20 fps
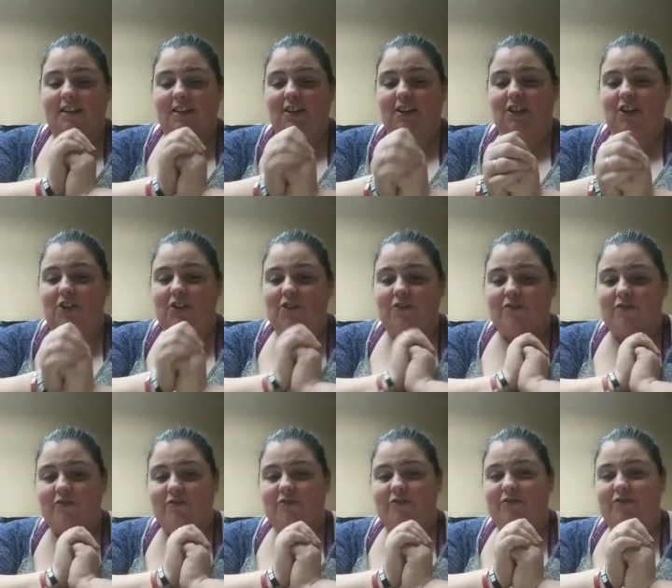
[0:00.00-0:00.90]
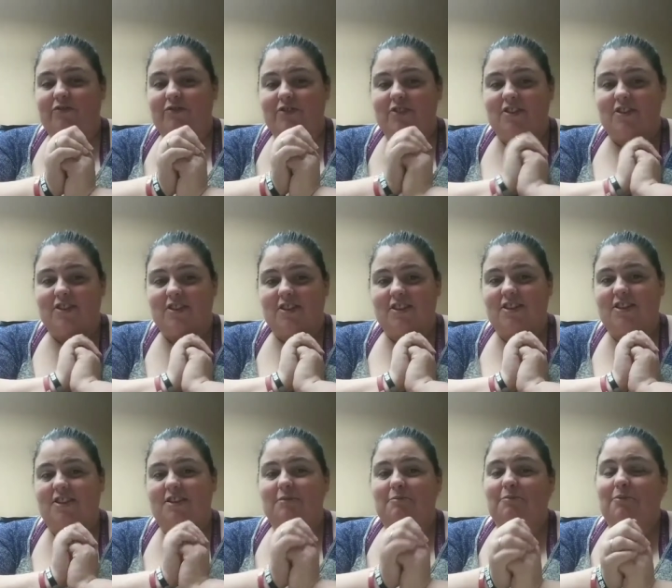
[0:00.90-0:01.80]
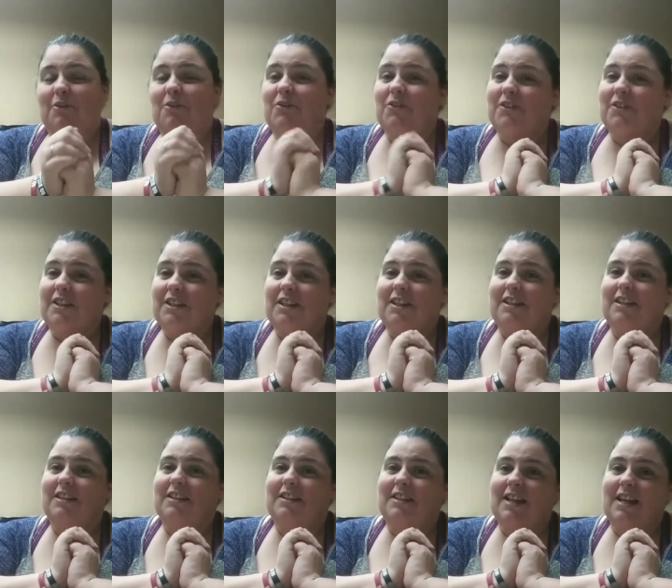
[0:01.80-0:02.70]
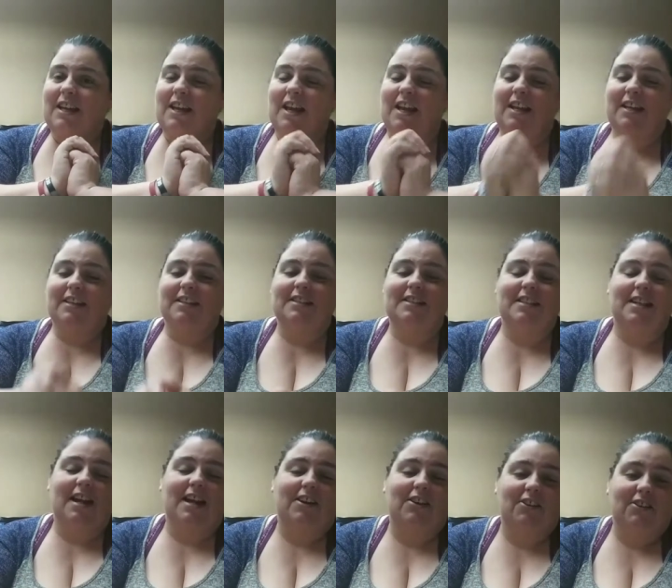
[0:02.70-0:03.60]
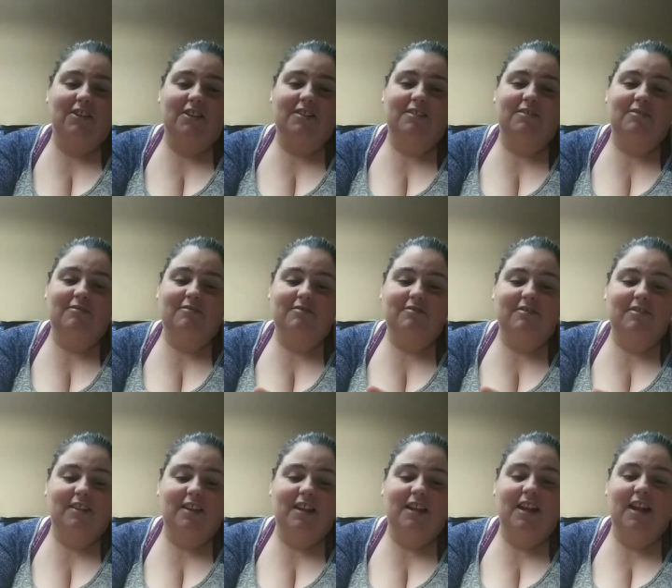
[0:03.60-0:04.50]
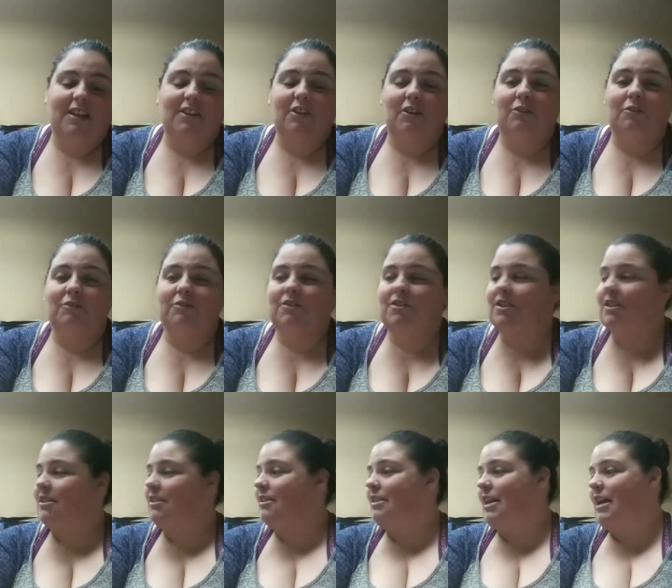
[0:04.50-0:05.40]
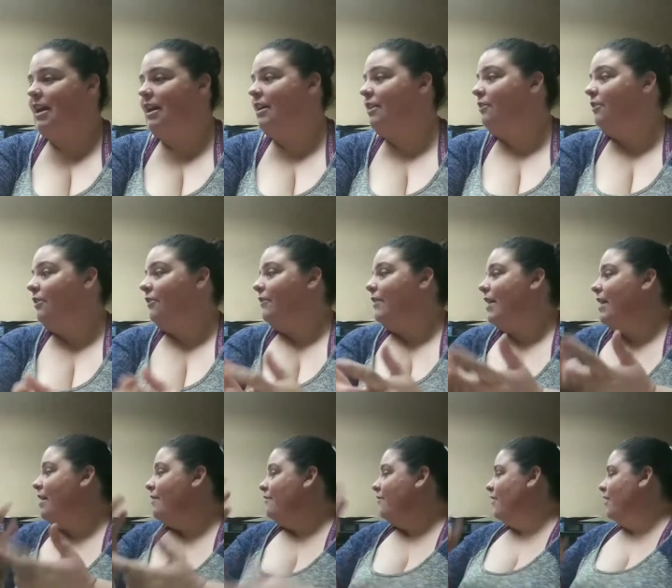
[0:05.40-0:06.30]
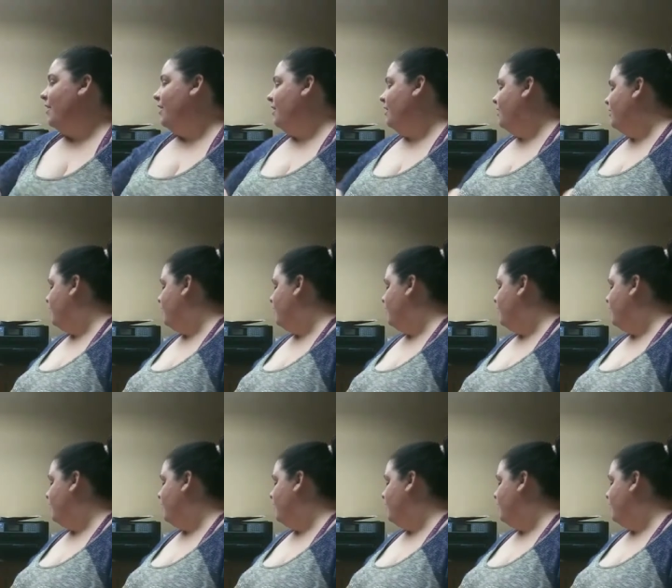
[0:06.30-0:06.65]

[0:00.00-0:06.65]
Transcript: you know, it's the only thing I can snack on. And I don't just snack, I don't even have any